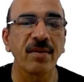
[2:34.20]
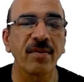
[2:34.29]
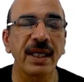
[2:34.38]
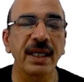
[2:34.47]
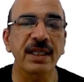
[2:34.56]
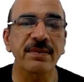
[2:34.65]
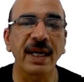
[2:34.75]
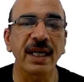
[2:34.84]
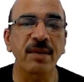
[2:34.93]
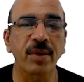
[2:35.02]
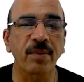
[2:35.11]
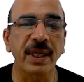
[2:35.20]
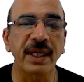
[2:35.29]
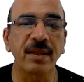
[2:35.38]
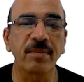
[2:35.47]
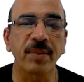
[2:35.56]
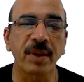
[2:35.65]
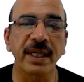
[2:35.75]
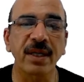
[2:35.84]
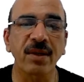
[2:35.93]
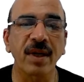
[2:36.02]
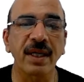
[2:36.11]
So when it is falling
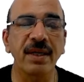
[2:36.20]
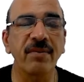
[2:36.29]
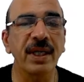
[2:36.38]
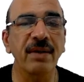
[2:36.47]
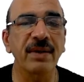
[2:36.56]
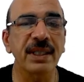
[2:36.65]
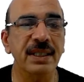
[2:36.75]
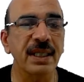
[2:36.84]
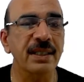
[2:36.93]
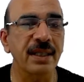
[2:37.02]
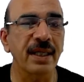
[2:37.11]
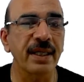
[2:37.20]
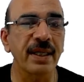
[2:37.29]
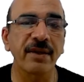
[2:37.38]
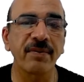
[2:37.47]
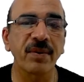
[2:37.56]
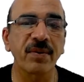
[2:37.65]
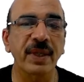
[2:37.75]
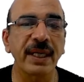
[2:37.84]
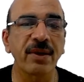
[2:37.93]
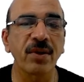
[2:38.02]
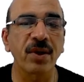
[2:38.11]
perpendicularly, we have discussed earlier, if you
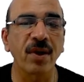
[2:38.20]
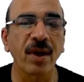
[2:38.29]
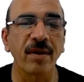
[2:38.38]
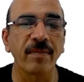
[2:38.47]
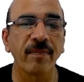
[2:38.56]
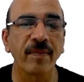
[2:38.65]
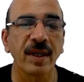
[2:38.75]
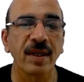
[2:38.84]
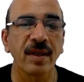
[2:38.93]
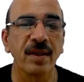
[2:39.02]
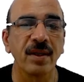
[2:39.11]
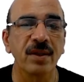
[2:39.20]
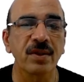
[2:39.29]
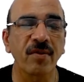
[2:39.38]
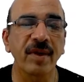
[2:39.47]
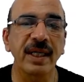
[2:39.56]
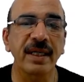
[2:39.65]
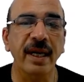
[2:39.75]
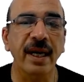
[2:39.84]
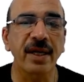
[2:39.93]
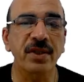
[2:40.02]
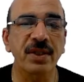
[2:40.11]
try to recall, so will its
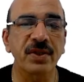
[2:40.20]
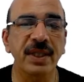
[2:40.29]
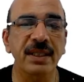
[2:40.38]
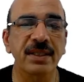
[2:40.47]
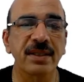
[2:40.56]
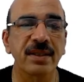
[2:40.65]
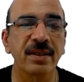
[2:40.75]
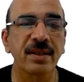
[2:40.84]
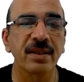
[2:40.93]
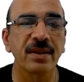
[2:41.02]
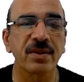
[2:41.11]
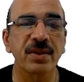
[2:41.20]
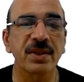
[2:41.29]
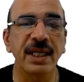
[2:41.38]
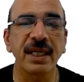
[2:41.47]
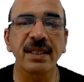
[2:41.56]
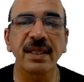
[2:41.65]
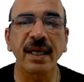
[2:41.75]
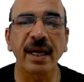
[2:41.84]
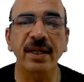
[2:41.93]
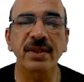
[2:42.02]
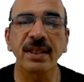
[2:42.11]
direction change? So change in
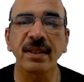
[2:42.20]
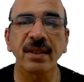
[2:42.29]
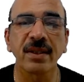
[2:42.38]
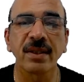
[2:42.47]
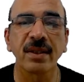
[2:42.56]
direction?